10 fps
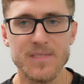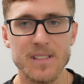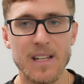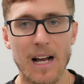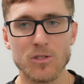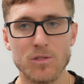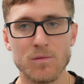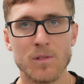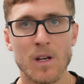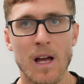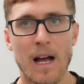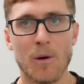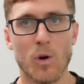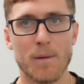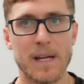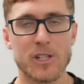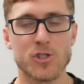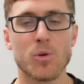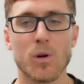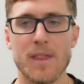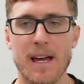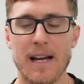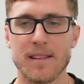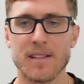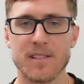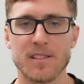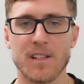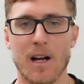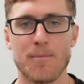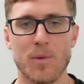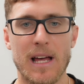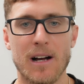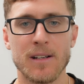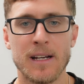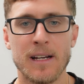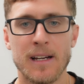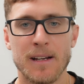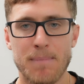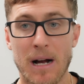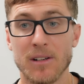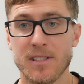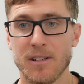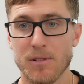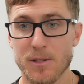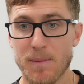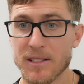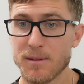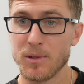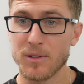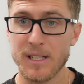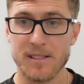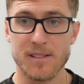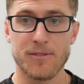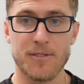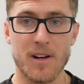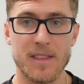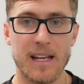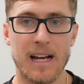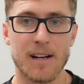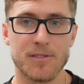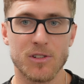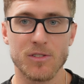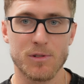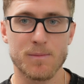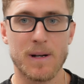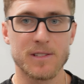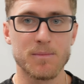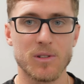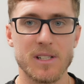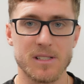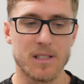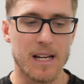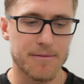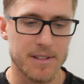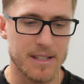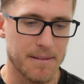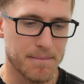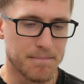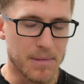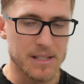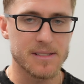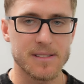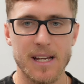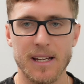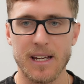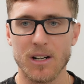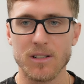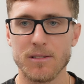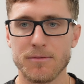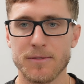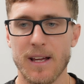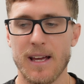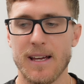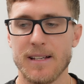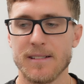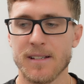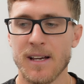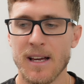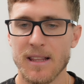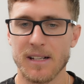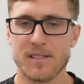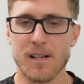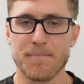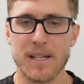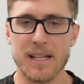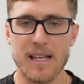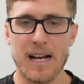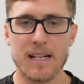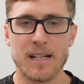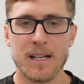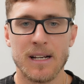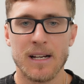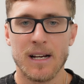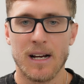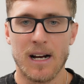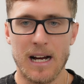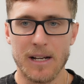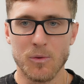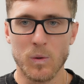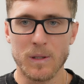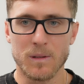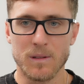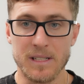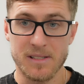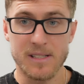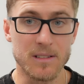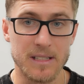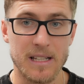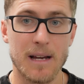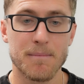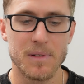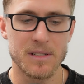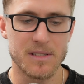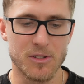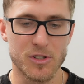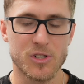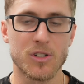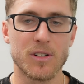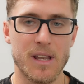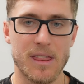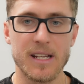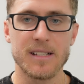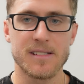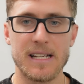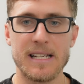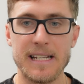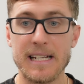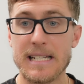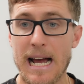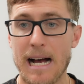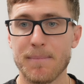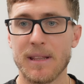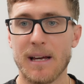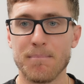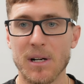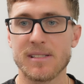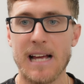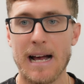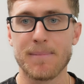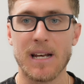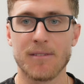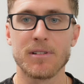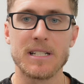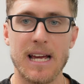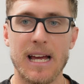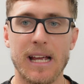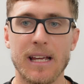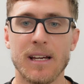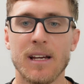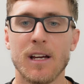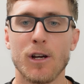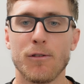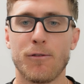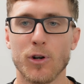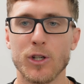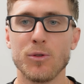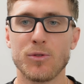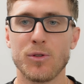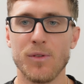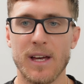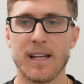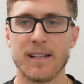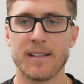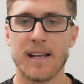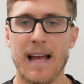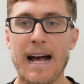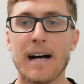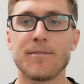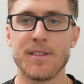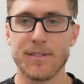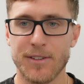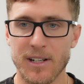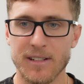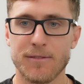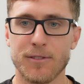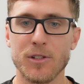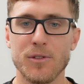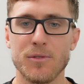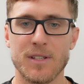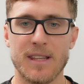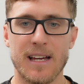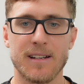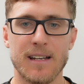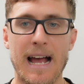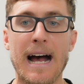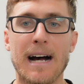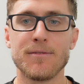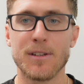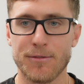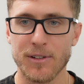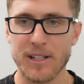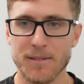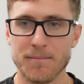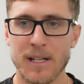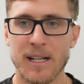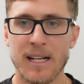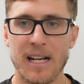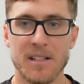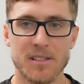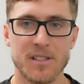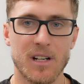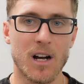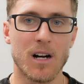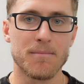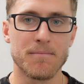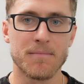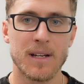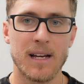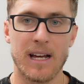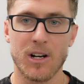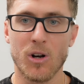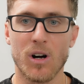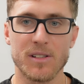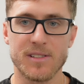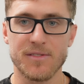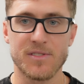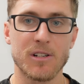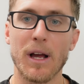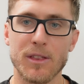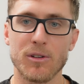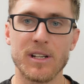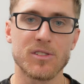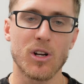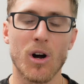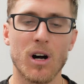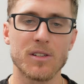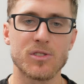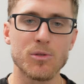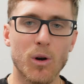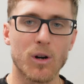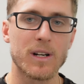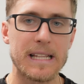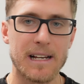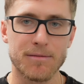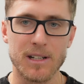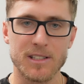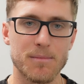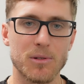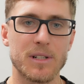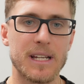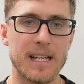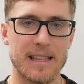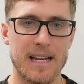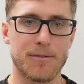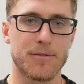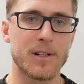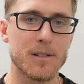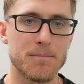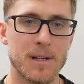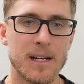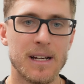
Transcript: Now, I want to make sure that this doesn't come without balancing responsibilities and fun. They have certain responsibilities in life that they must take care of. And that's something that I will instill in them, is that there's certain things that need to happen, that must happen every day for you to then have the fun, for you to then have the freedom. It doesn't come at a cost of zero. There is a cost to earning that flexibility and that freedom.